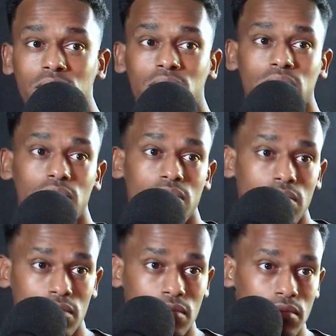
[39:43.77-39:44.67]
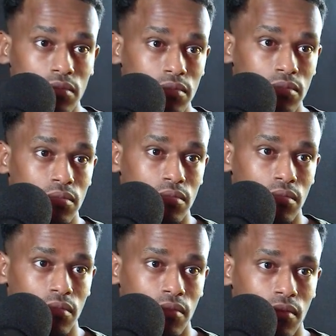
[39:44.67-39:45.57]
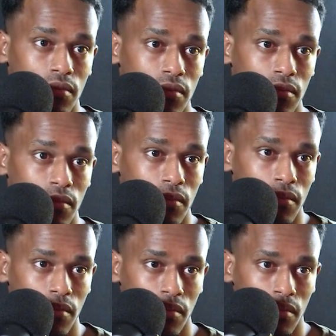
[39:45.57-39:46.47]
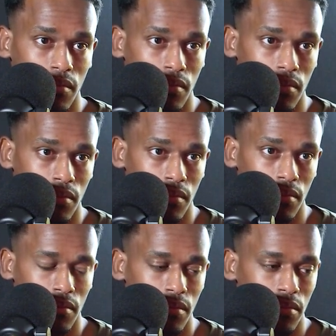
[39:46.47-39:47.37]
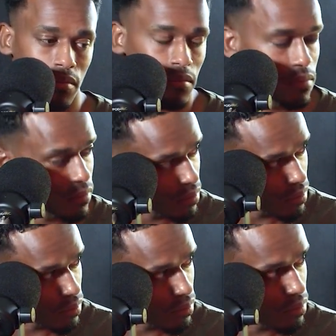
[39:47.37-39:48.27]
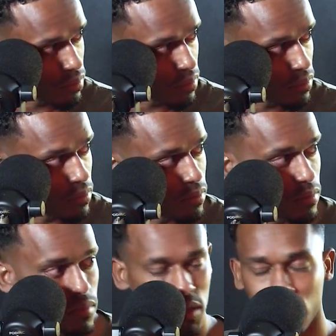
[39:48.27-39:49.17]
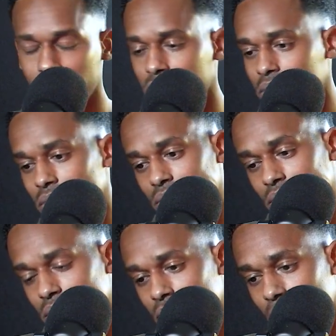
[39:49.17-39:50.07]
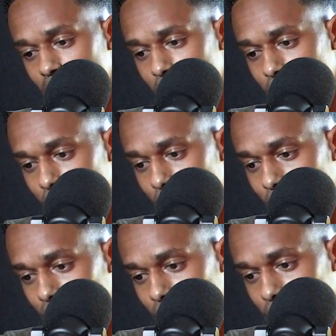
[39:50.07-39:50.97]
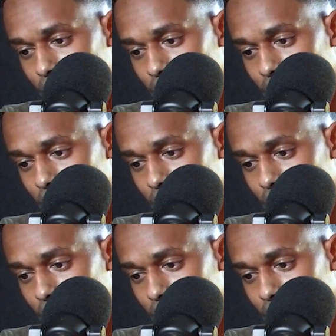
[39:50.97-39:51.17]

(silent)